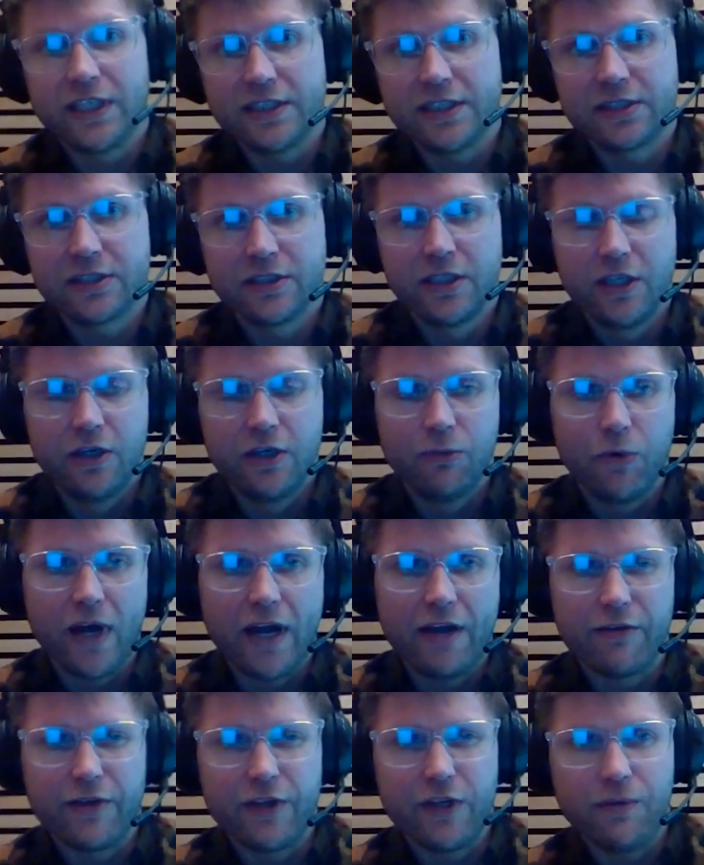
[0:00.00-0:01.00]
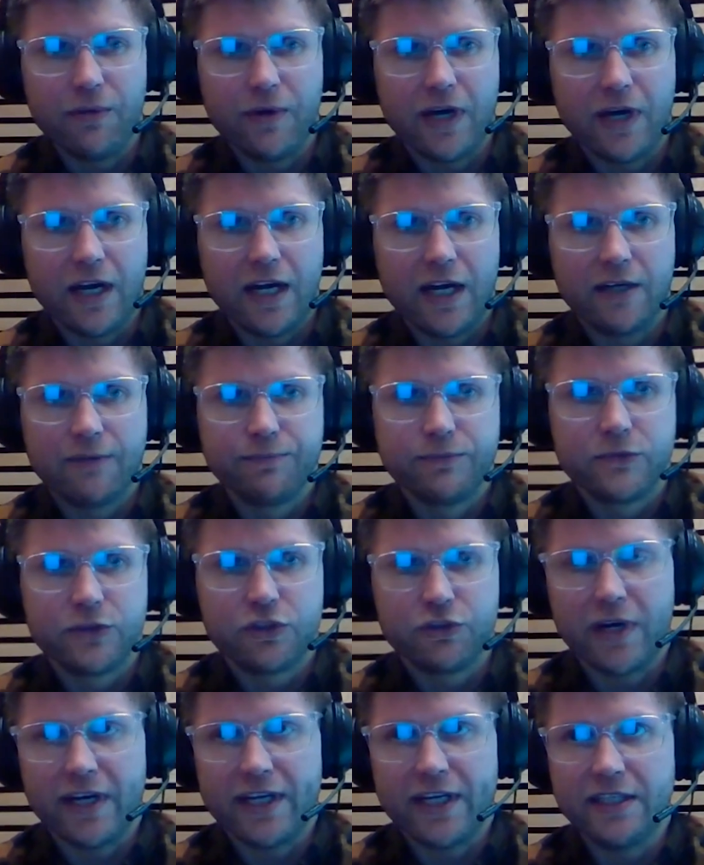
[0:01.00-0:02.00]
It's whatever you are
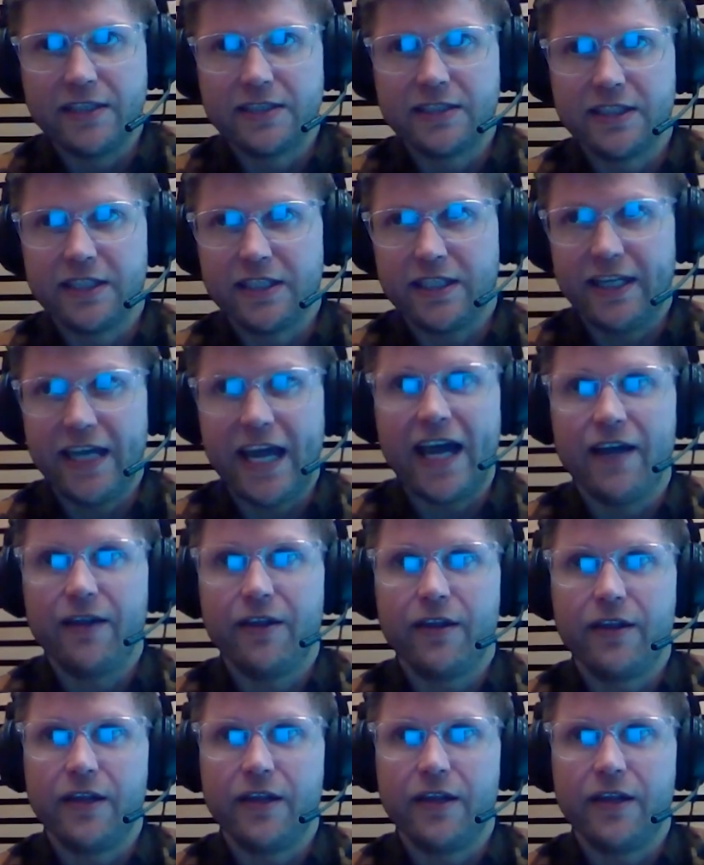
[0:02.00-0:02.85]
trying to get